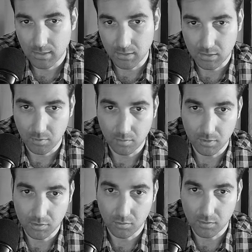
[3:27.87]

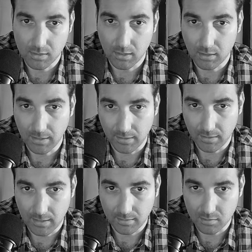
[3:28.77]
experiment showed us that light can
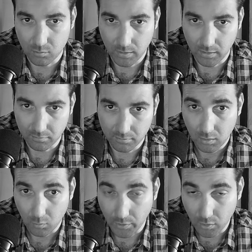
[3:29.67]
act as a wave.
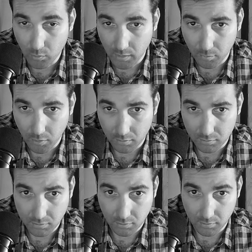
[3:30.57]
We know where the particle
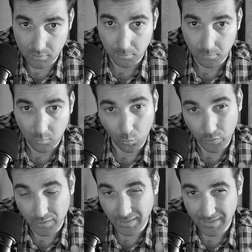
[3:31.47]
starts.
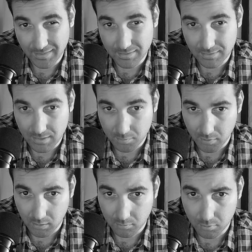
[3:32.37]
Where it ends is less
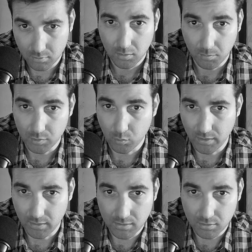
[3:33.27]
predictable. Between
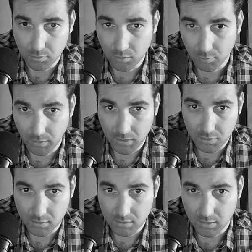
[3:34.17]
these 2
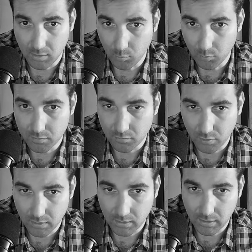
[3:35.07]
locations, it moves
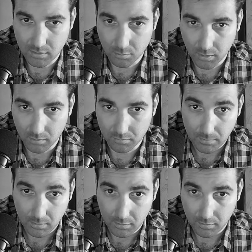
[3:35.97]
freely as a wave.
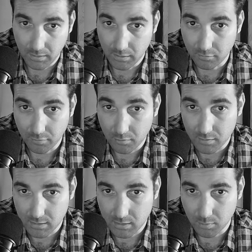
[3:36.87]
The
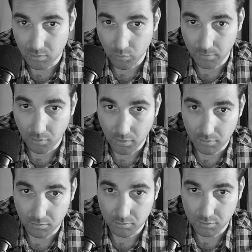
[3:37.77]
interferences between
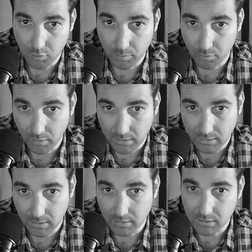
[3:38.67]
particles are embraced
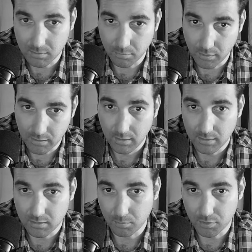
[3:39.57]
and expressed
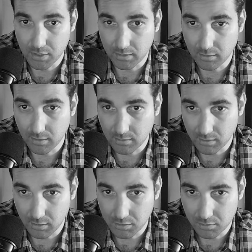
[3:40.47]
as the projected destination.